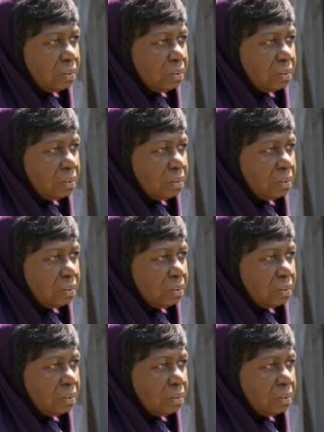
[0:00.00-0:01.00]

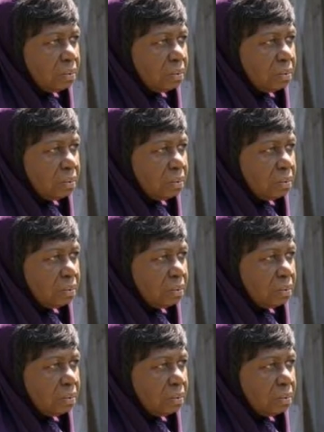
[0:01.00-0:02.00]

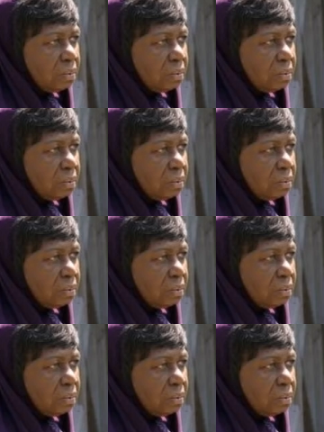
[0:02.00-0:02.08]
The face doesn't move, so there is nothing to read.